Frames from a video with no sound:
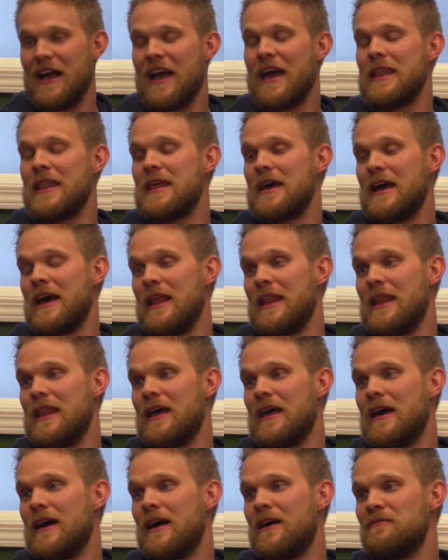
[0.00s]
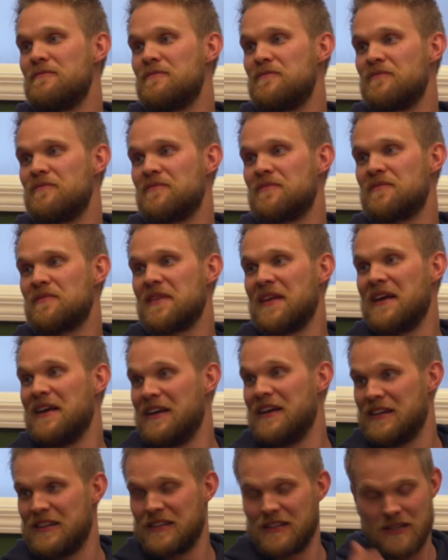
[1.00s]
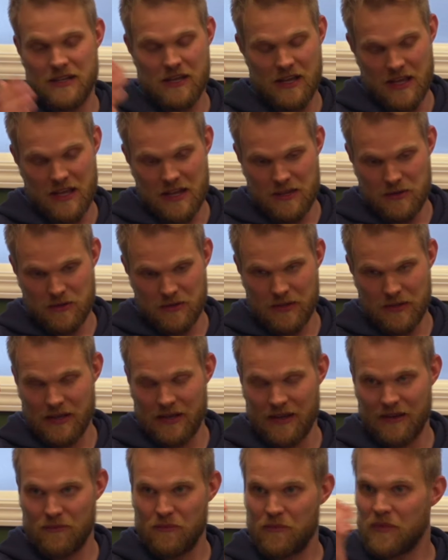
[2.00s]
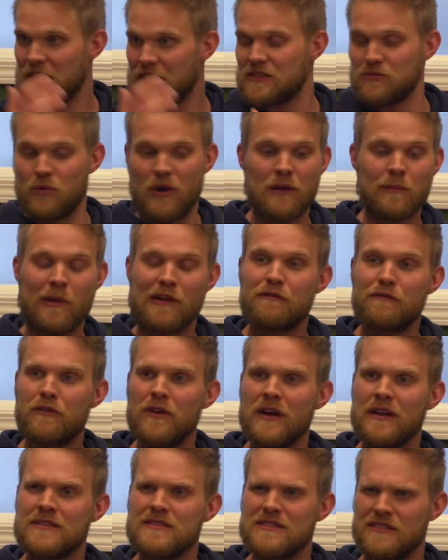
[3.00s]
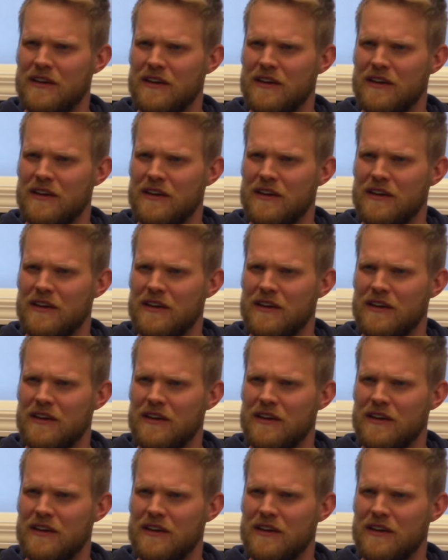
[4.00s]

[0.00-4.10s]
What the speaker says: And then because one of my friends,